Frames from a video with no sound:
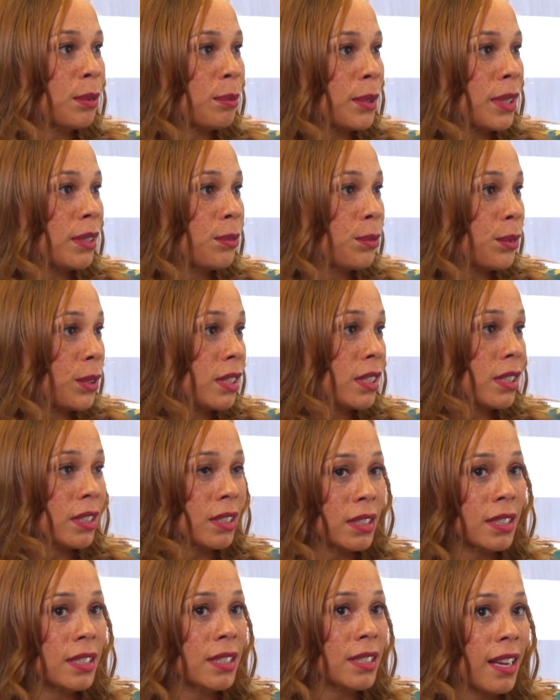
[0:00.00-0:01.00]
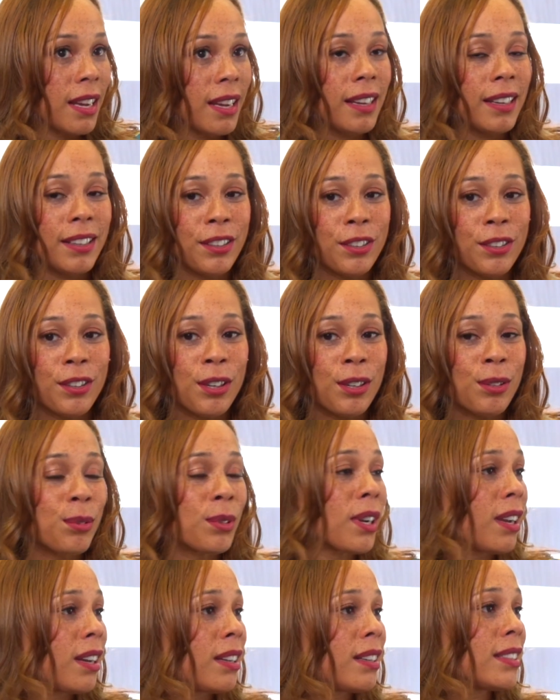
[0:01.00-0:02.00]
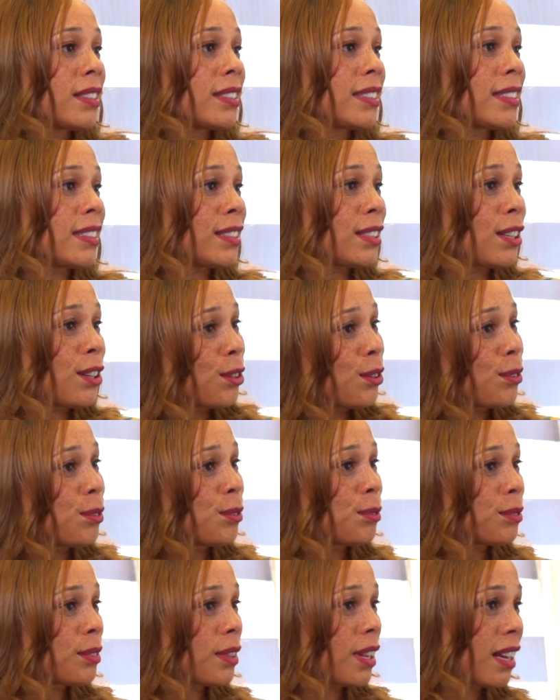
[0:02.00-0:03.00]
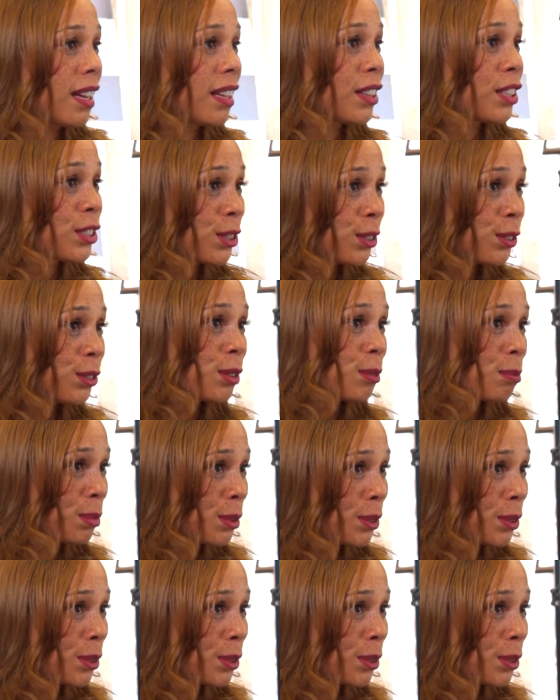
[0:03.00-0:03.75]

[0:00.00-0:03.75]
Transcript: women, which mm-hmm. is, kind of the low on the totem